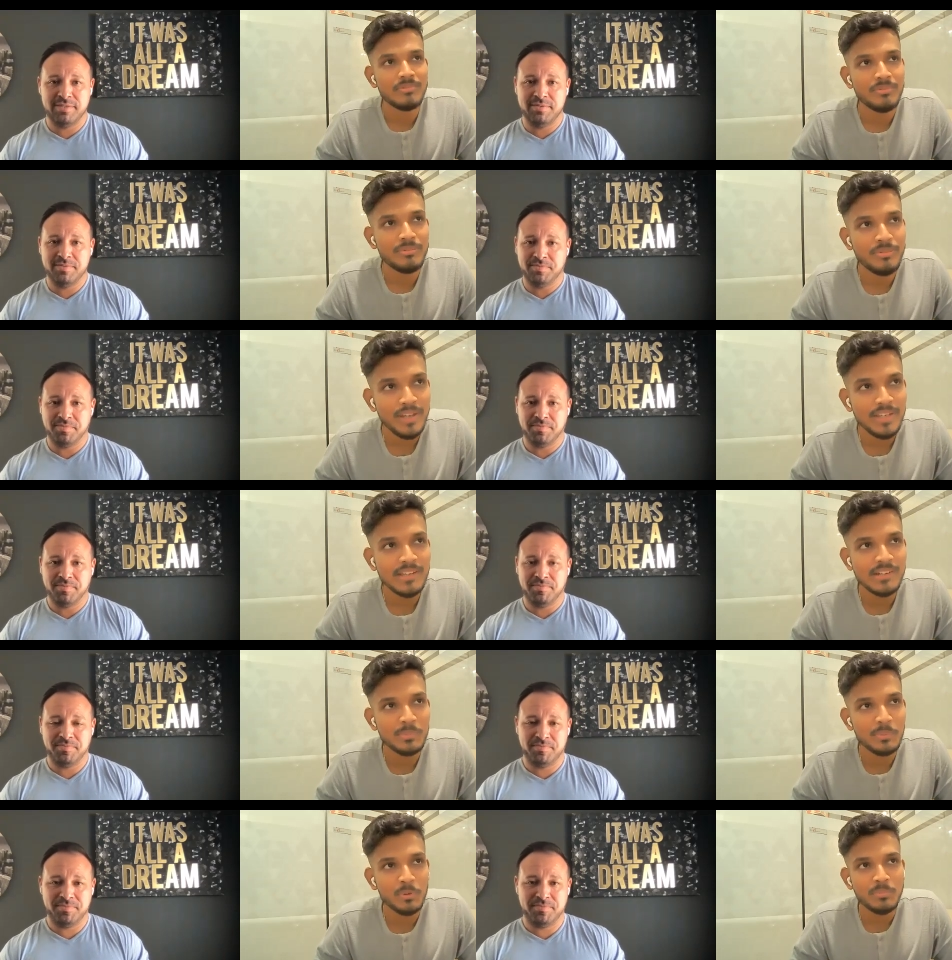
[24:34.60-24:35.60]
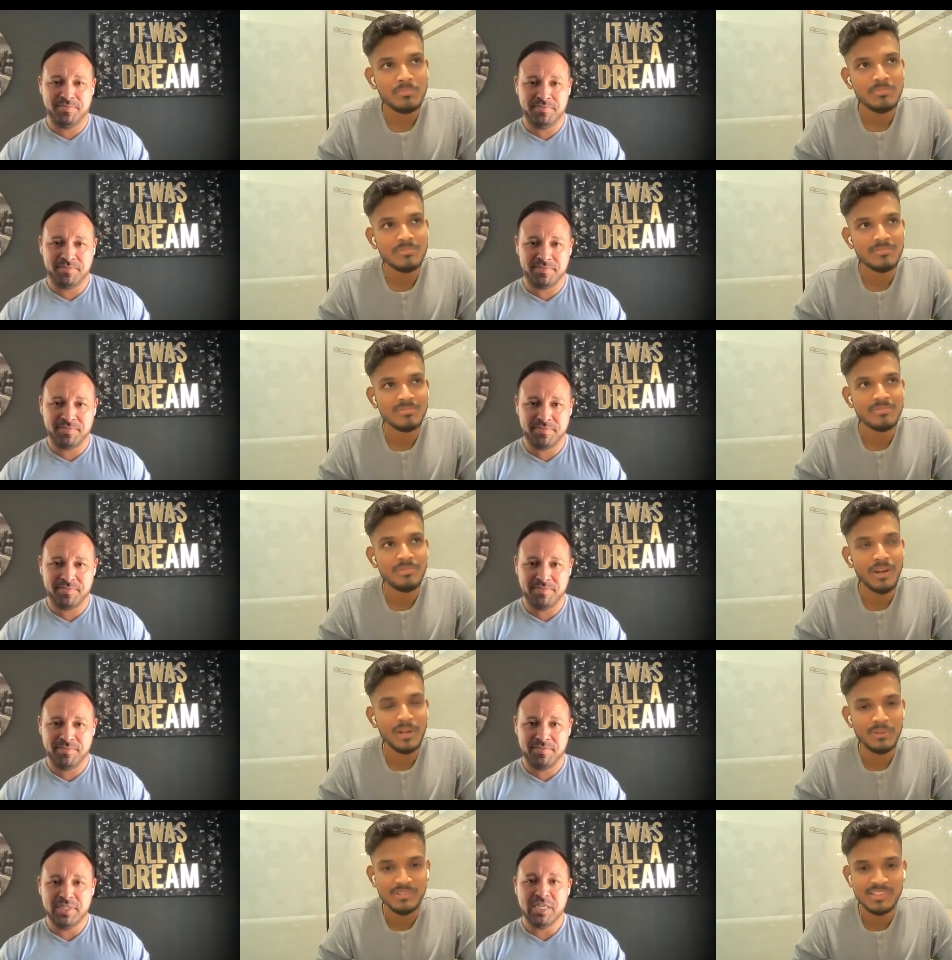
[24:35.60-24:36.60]
Speaker 1: Five years, bro.
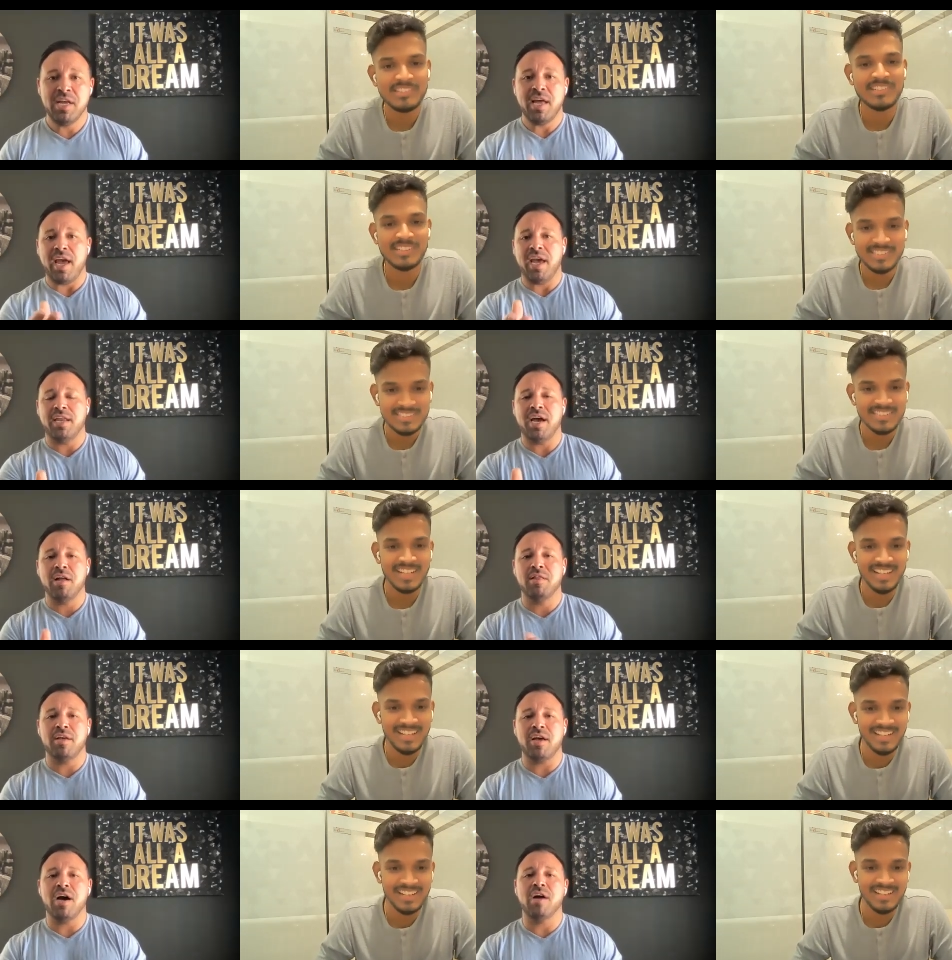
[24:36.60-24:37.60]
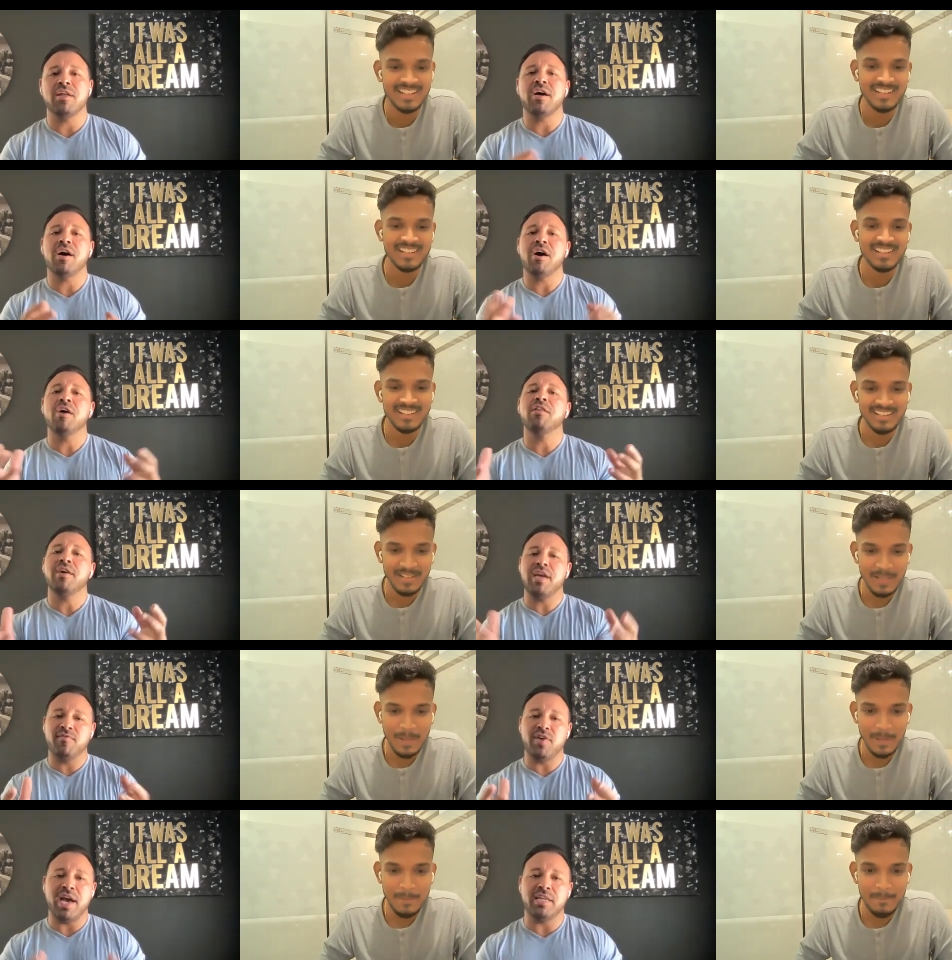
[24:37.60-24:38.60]
Five to six years. And how
Speaker 2: how how
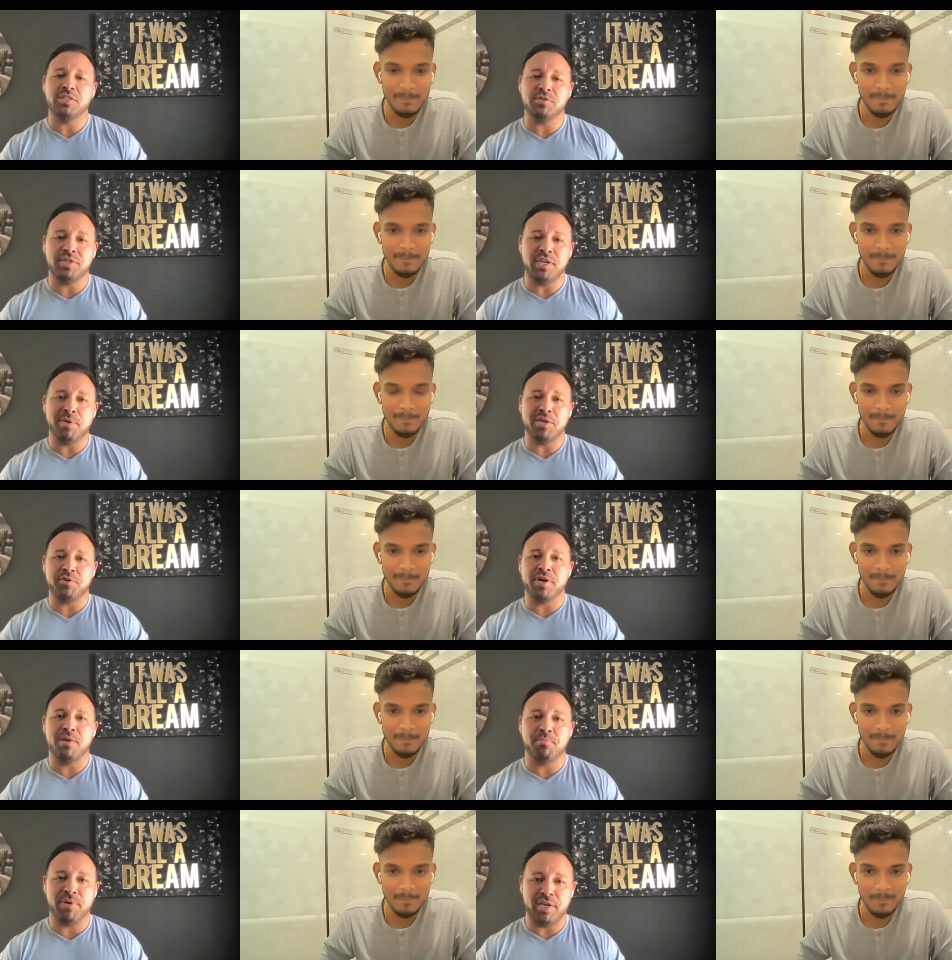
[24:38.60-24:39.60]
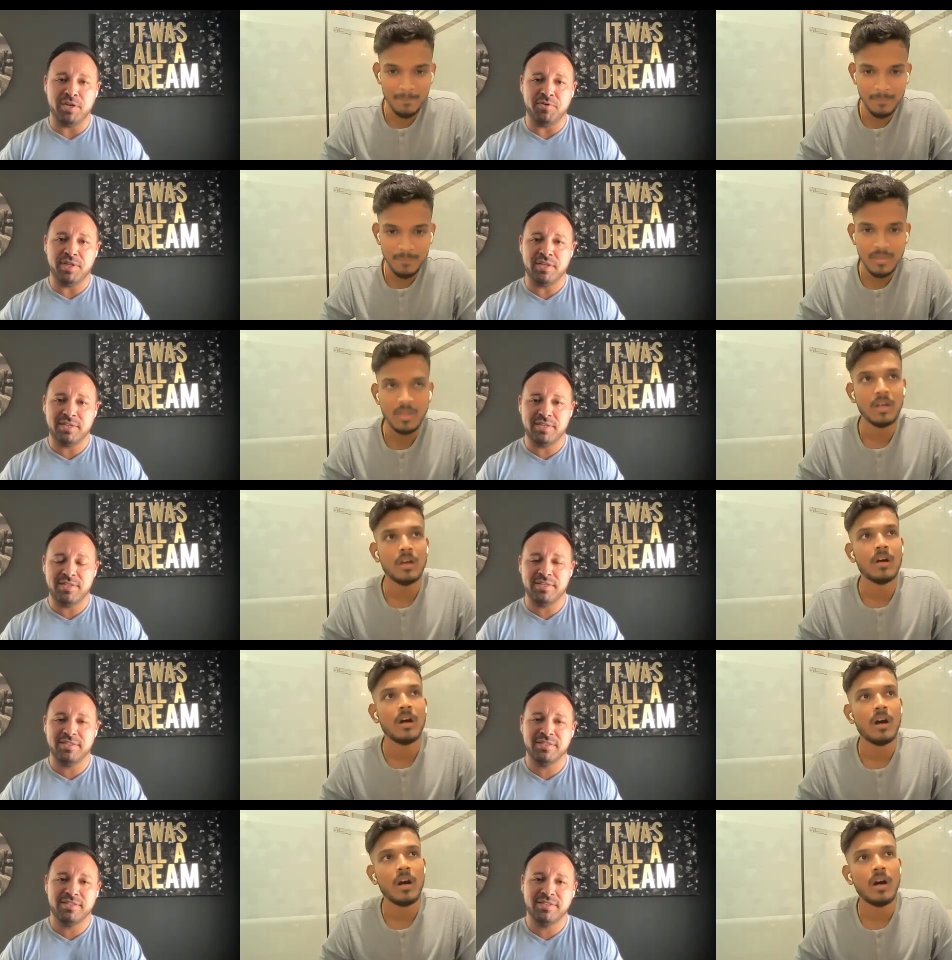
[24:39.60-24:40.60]
long have you had your team and your company doing this?
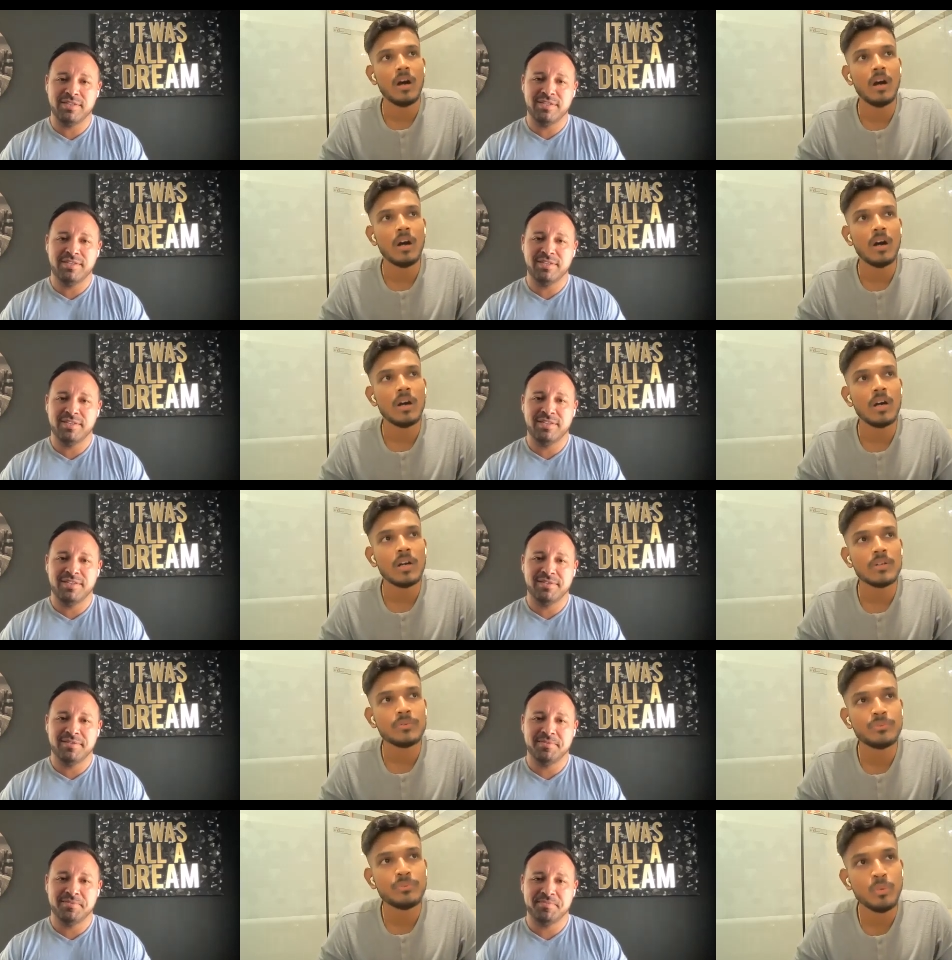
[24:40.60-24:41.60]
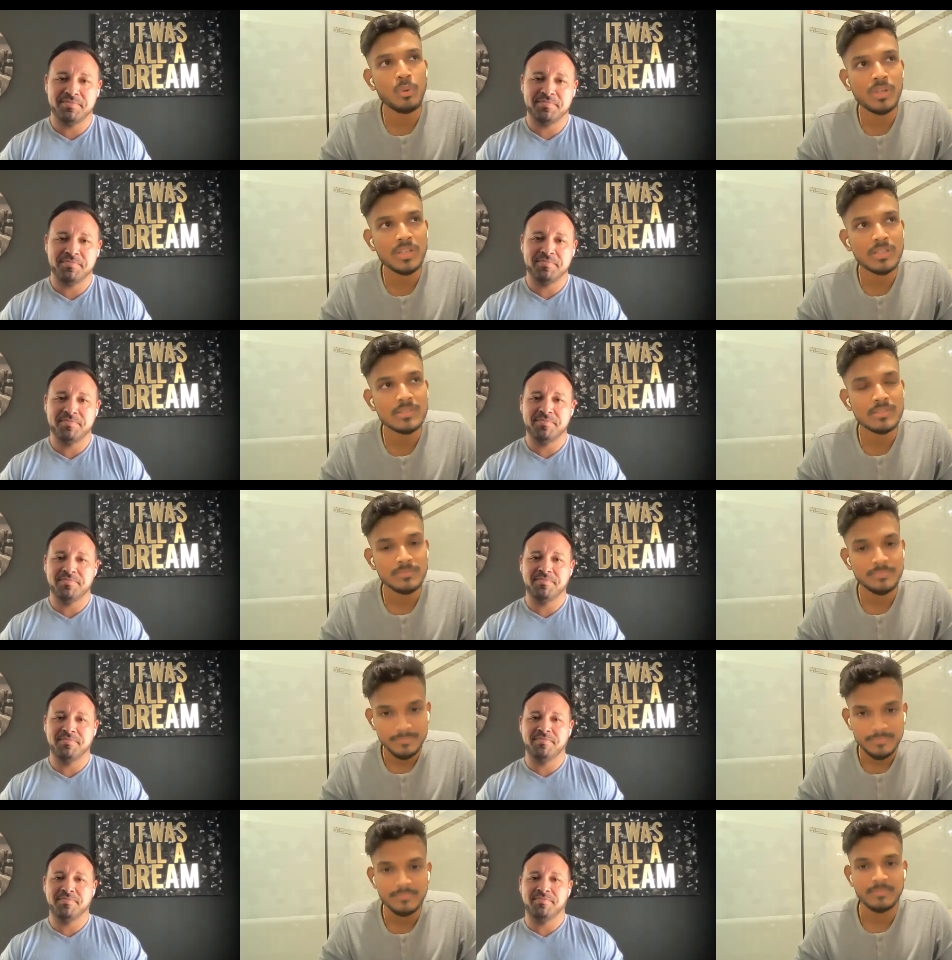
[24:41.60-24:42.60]
Speaker 1: Uh, four years.
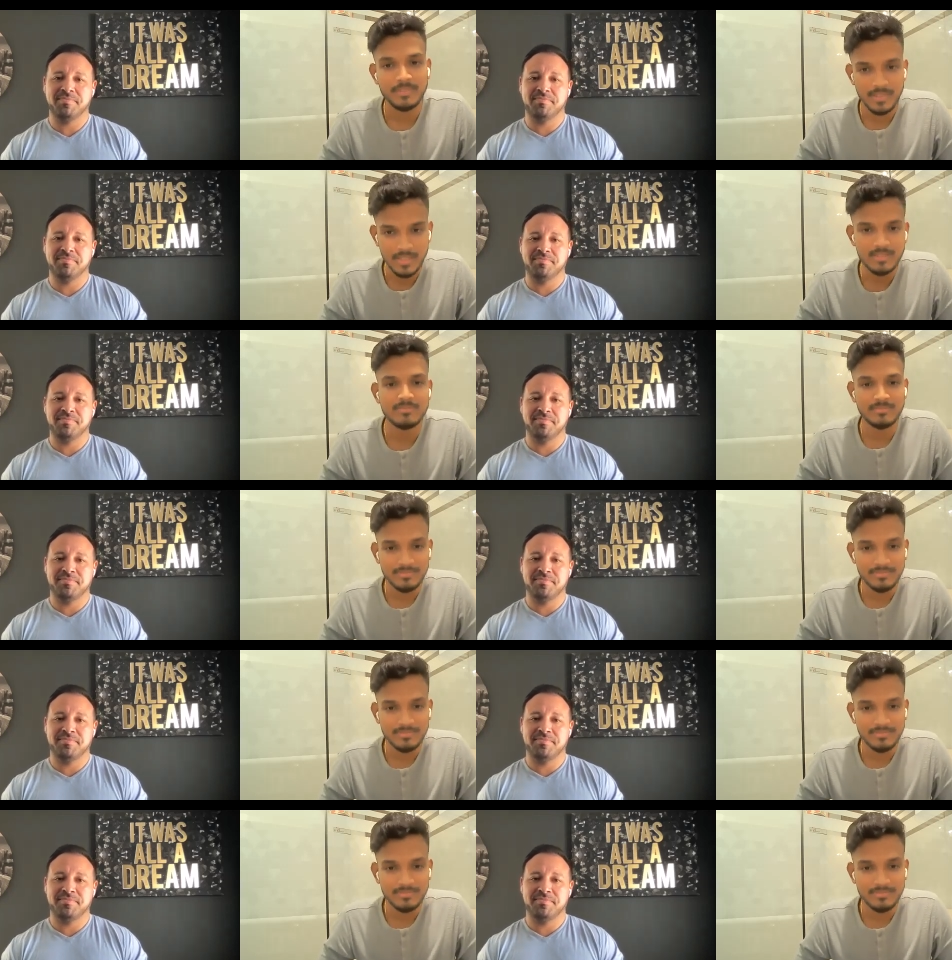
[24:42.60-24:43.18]
Yeah.